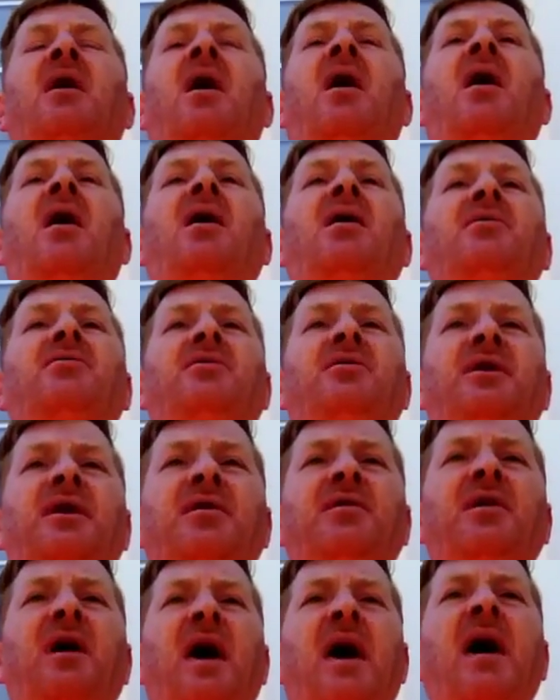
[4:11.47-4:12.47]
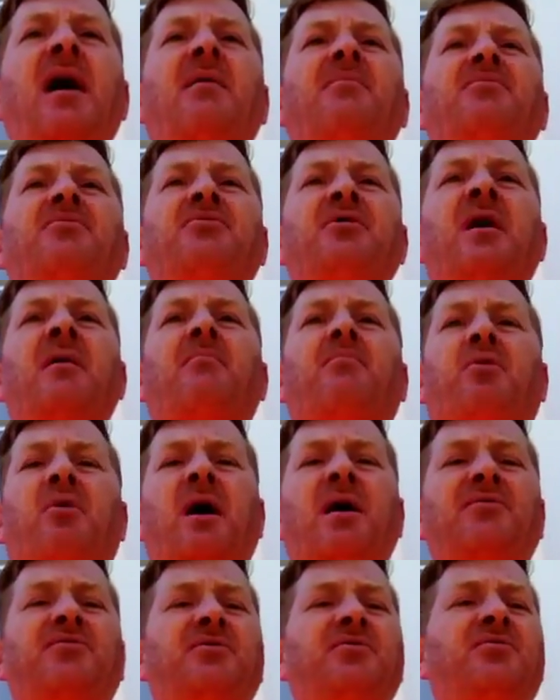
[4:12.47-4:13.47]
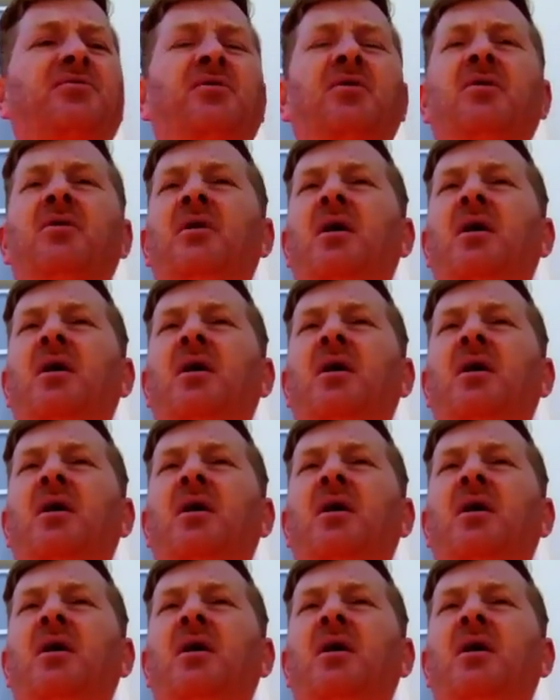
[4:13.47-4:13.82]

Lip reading: You need to have set prices.